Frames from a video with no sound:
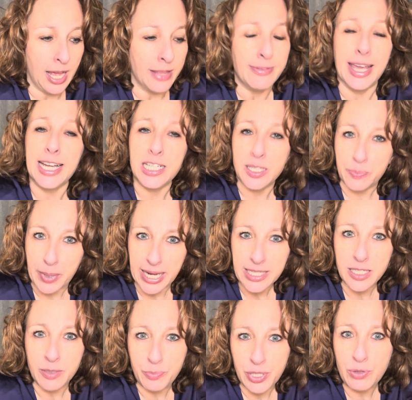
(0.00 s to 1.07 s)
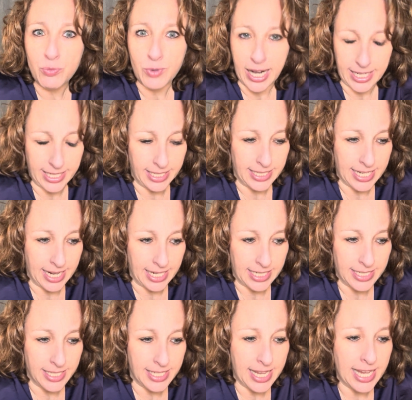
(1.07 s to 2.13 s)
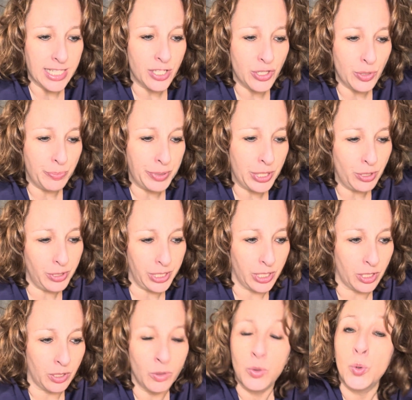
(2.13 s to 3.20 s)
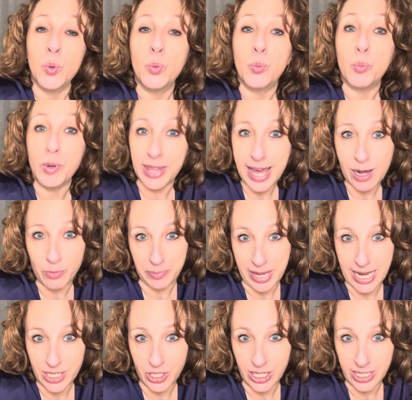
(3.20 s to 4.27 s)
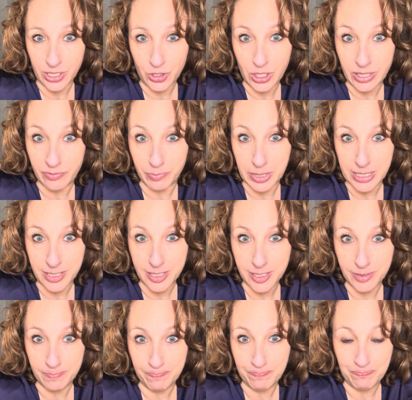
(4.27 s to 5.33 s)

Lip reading: They expect to be recognized as superior without matching achievements.